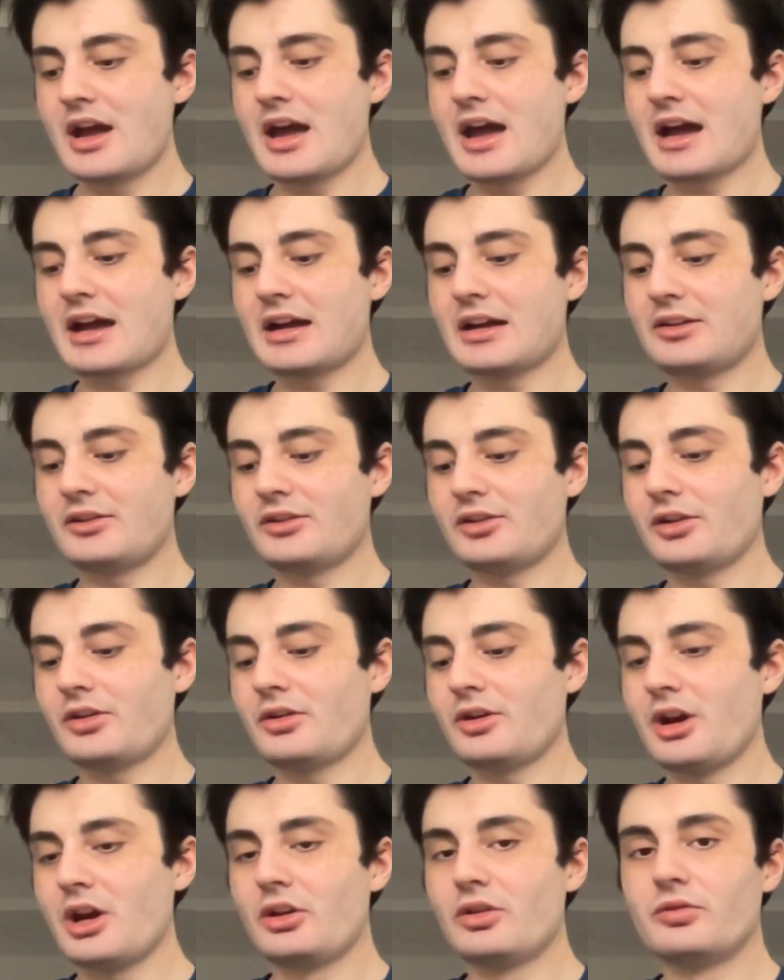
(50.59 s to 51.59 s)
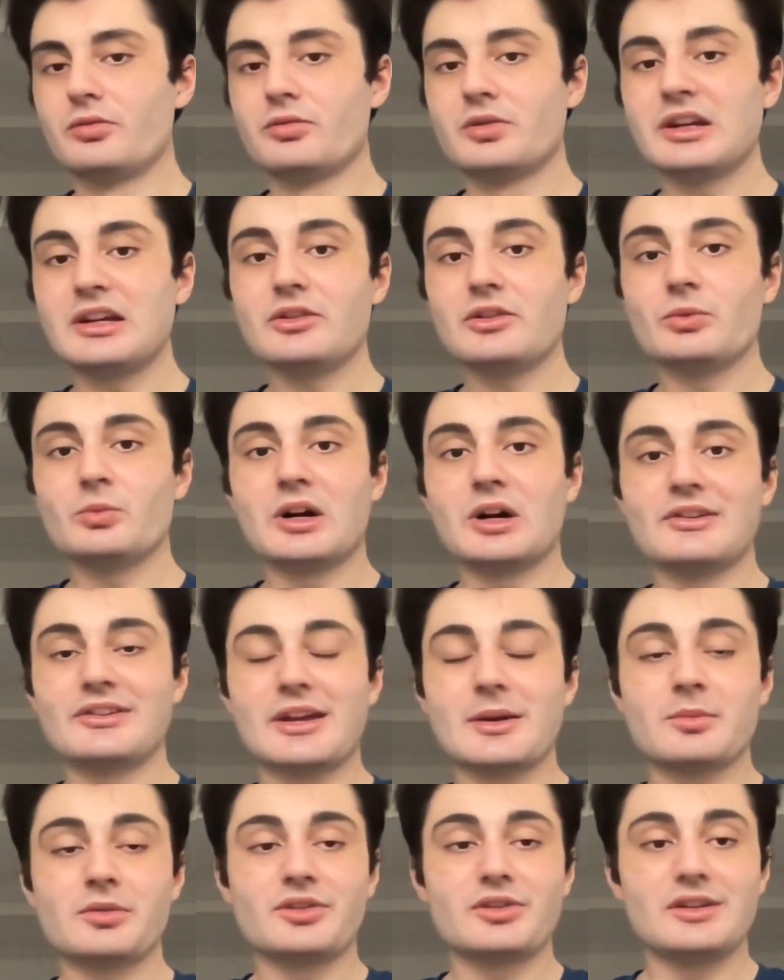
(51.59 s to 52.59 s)
And so the reason why I was
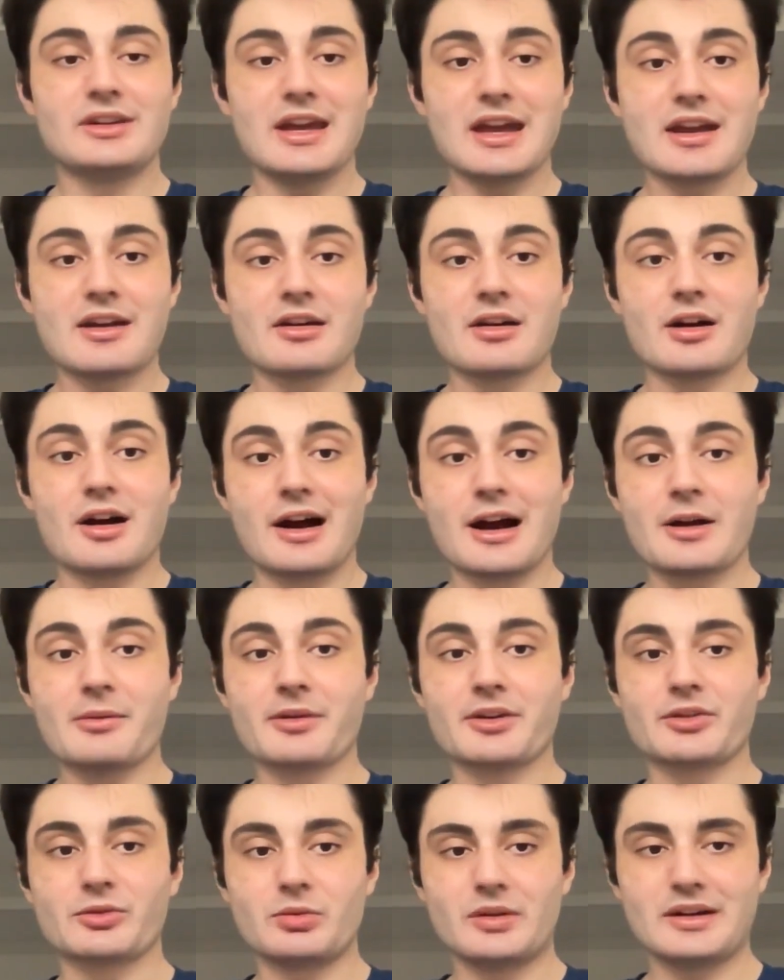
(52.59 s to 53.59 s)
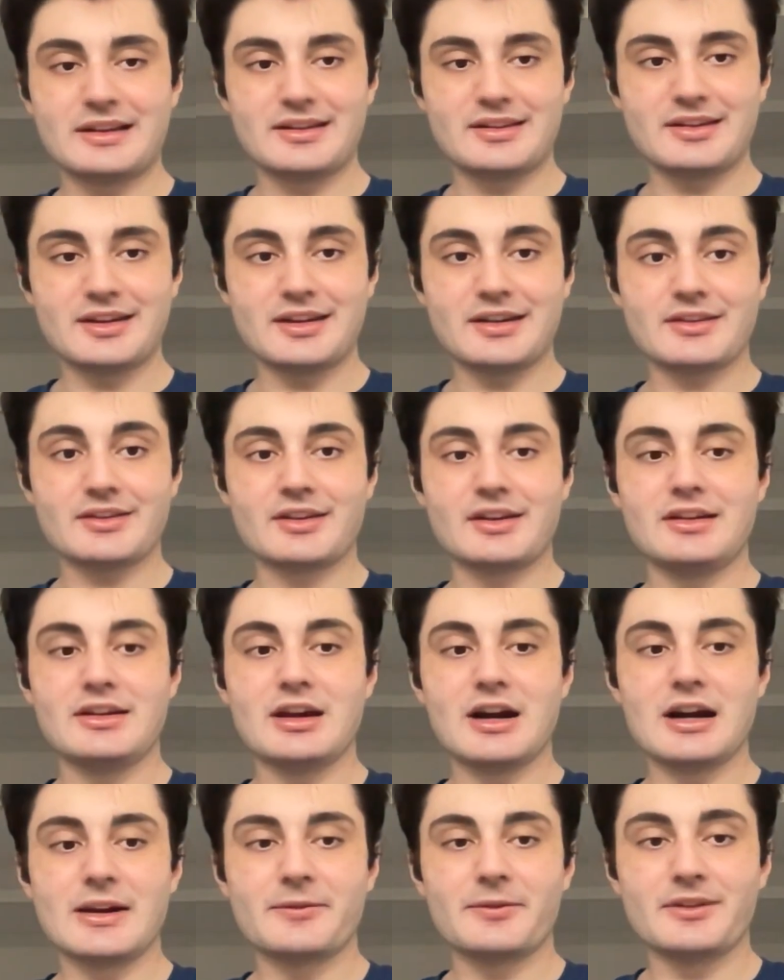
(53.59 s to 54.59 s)
able to get iOS 26 in the
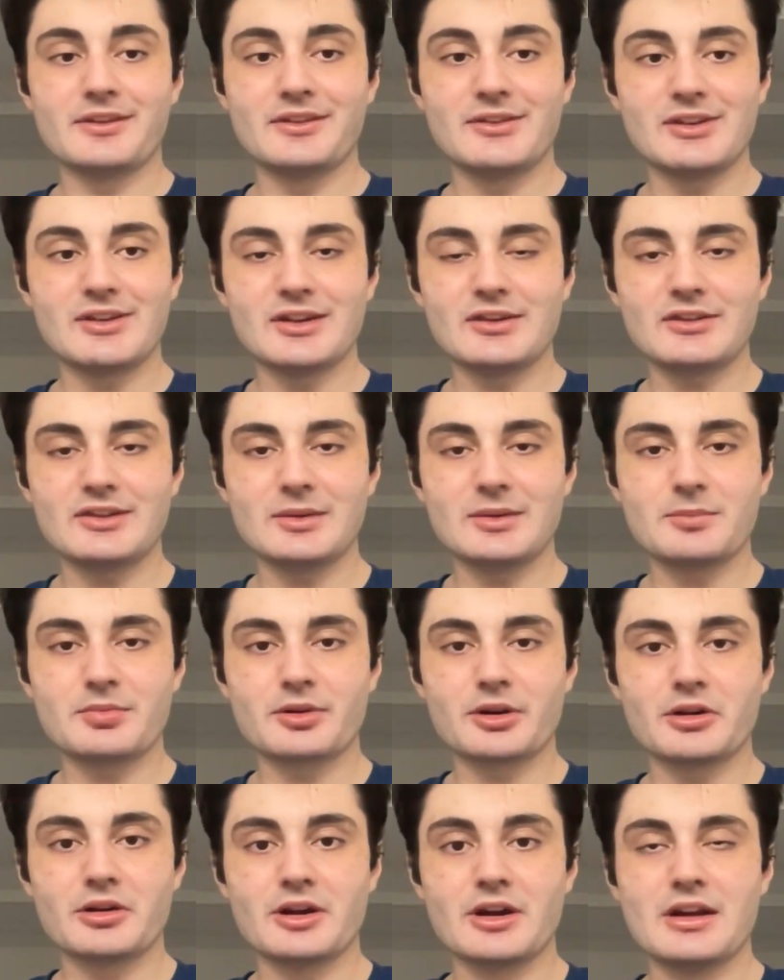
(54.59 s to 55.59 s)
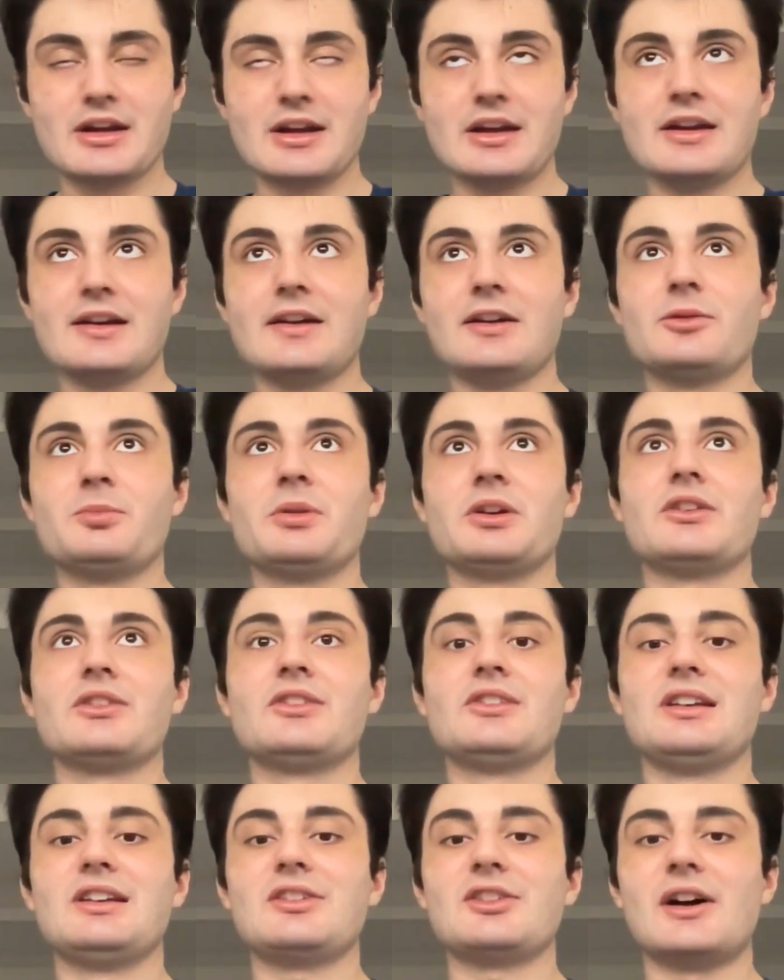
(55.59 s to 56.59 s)
iPhone 16 Pro is because
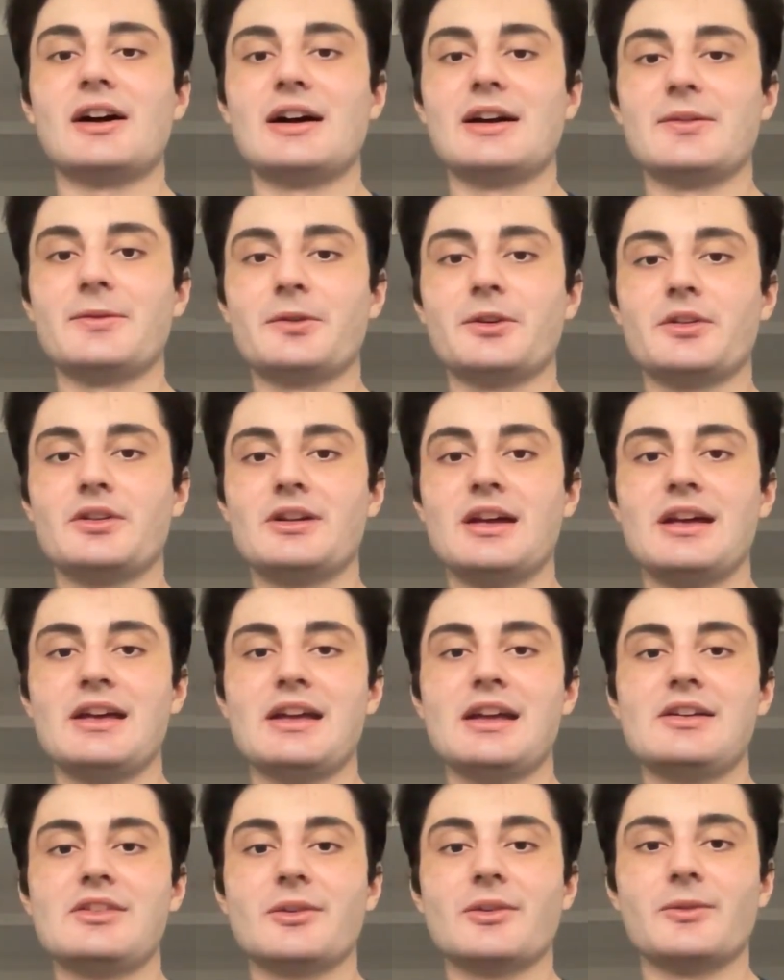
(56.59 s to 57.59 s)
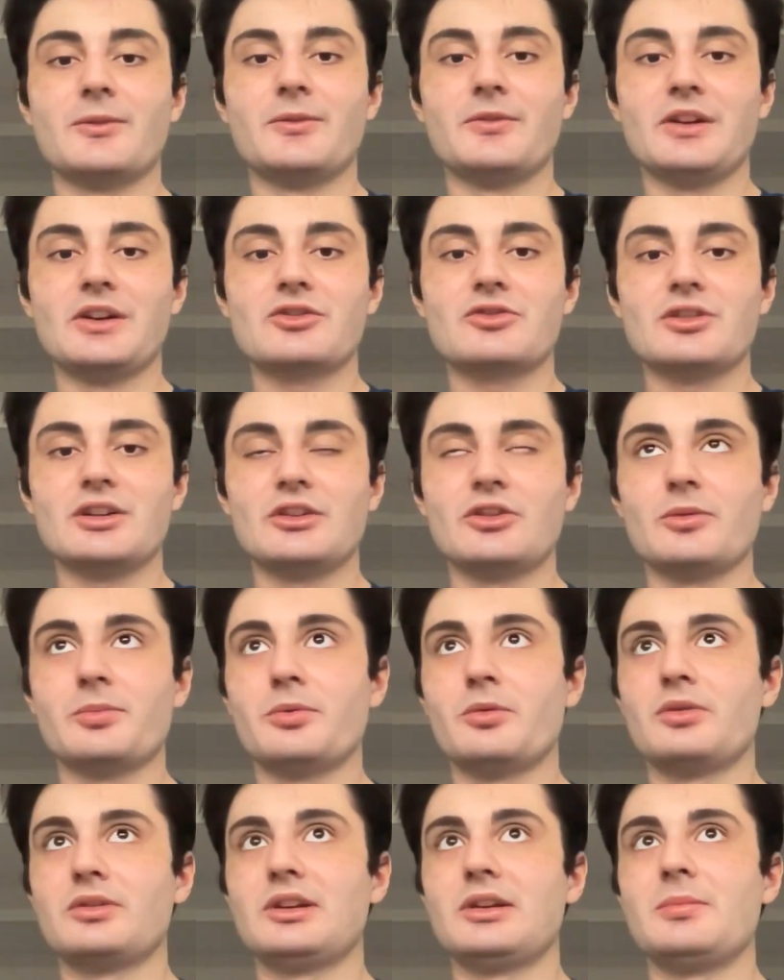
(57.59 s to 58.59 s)
this iPhone is officially
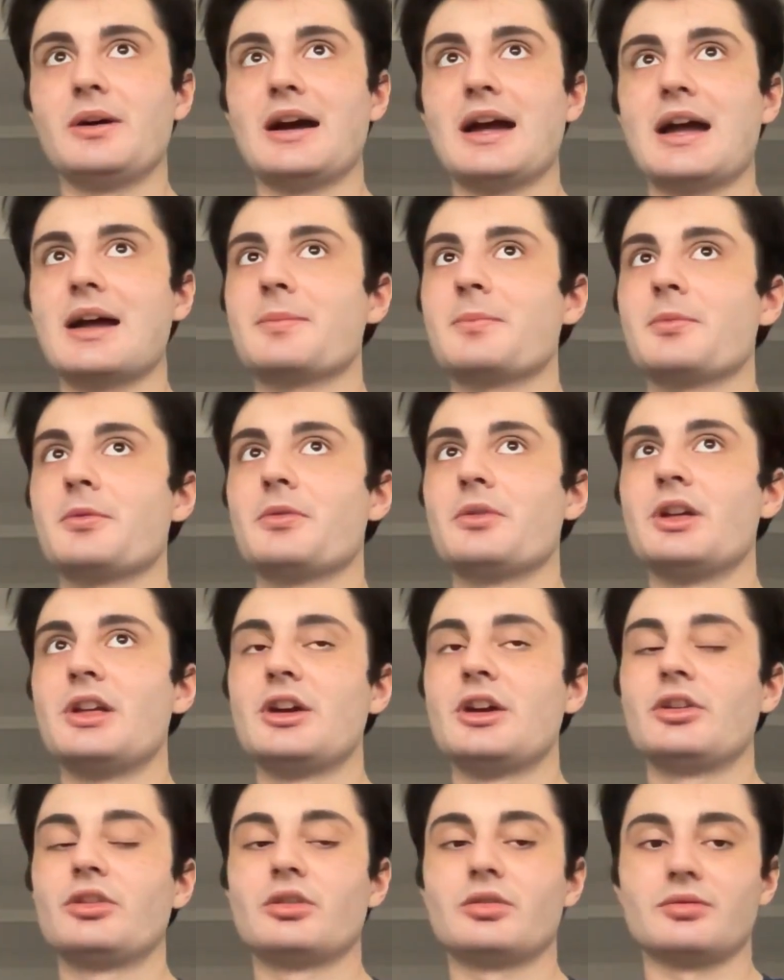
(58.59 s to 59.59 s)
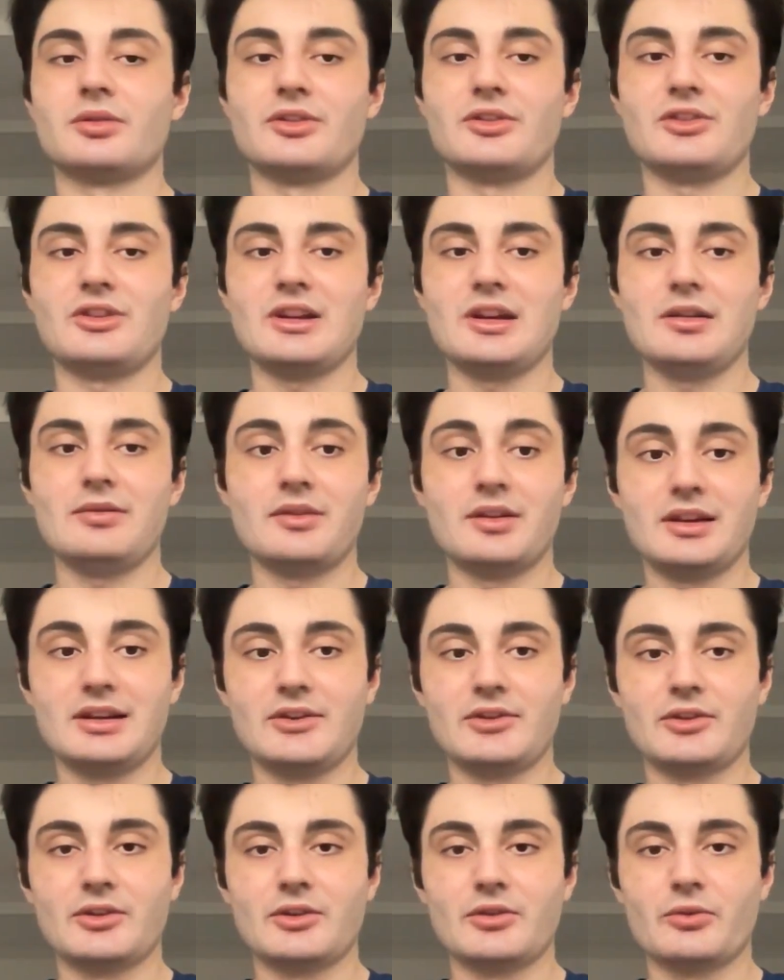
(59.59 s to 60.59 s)
supported by Apple to receive the
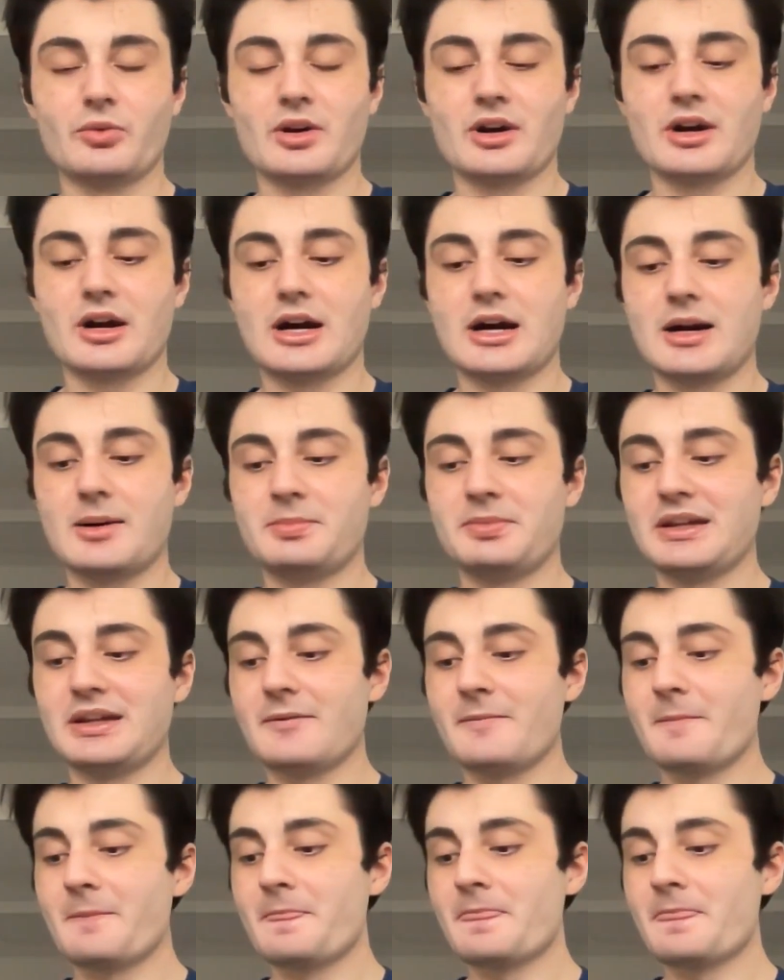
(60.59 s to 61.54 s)
software update.